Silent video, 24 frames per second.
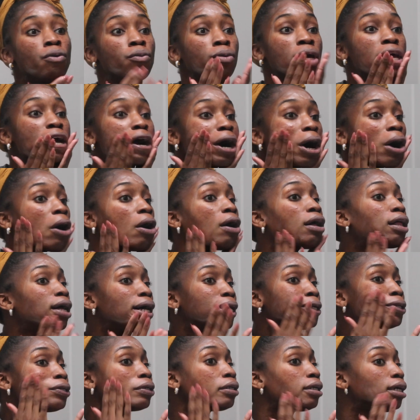we all
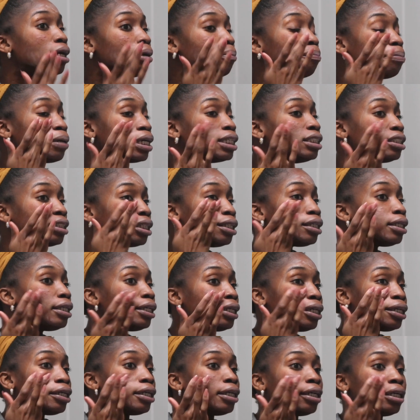under a budget
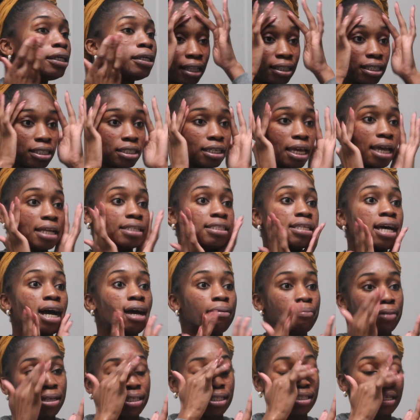here. Holiday
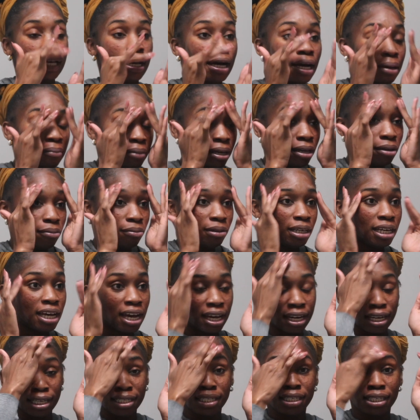time is coming, we
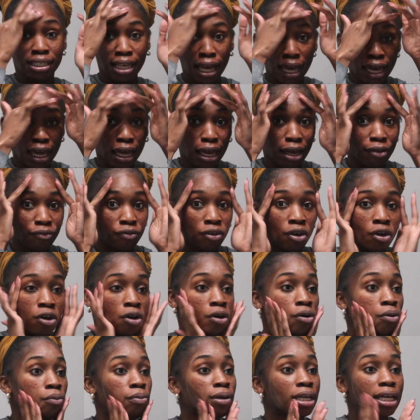gotta save,
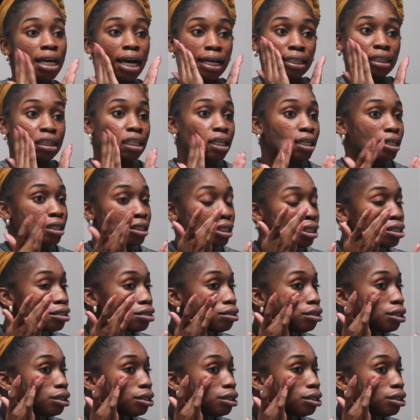We got things to